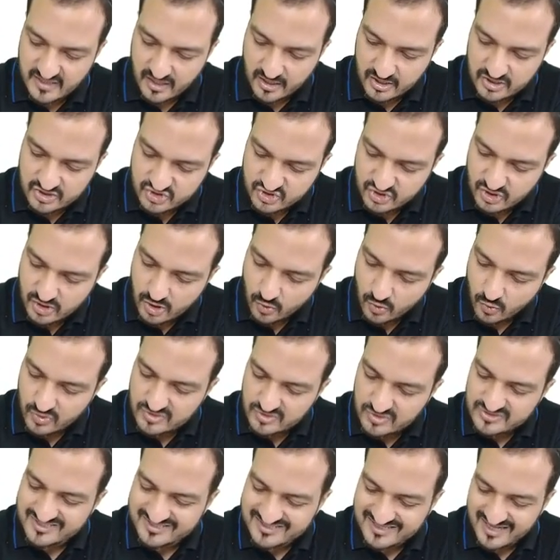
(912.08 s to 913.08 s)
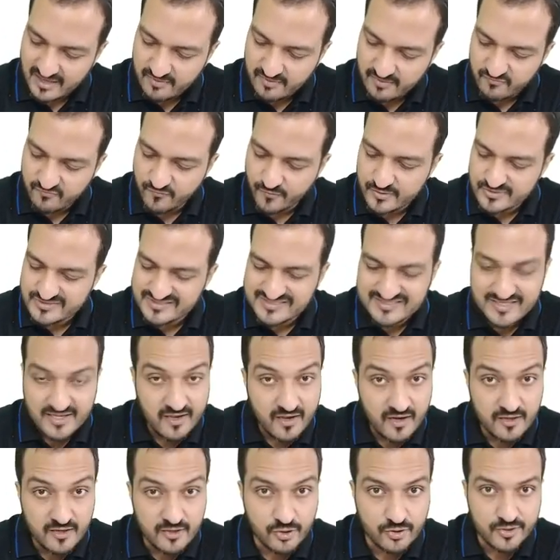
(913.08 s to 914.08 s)
hours was the time for
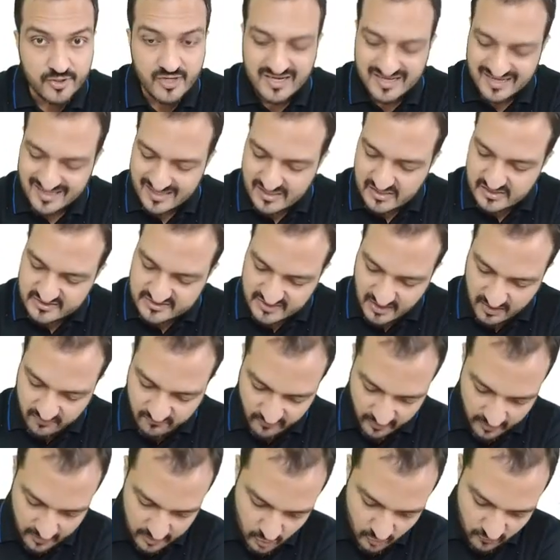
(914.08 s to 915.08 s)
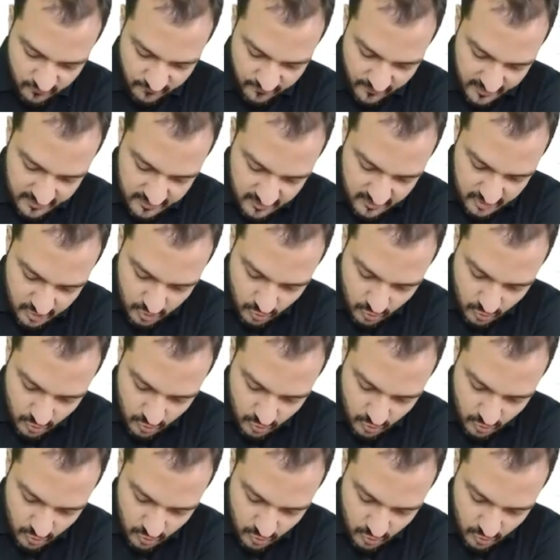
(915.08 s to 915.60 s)
second unit. Same way, you find the